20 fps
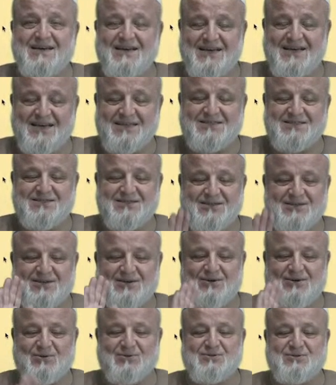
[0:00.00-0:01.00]
it's
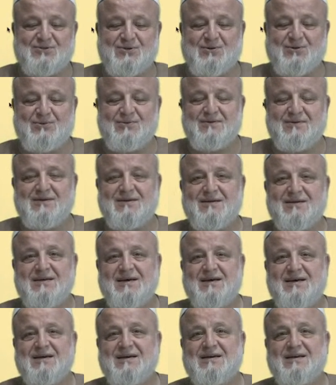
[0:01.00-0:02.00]
also
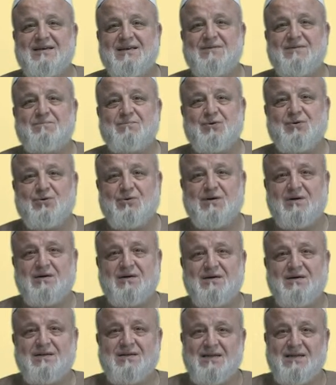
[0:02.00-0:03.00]
impure,
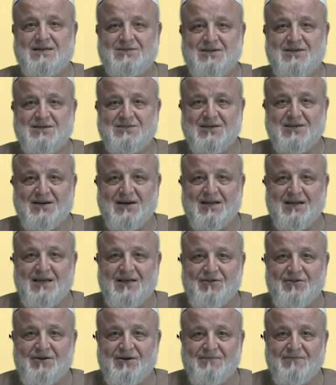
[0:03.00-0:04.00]
najasa
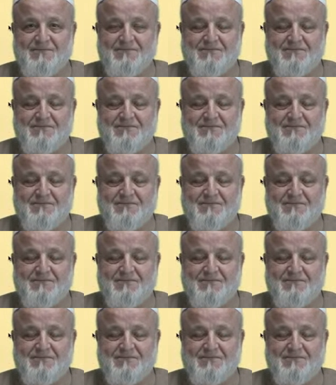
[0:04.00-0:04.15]
ghalidha.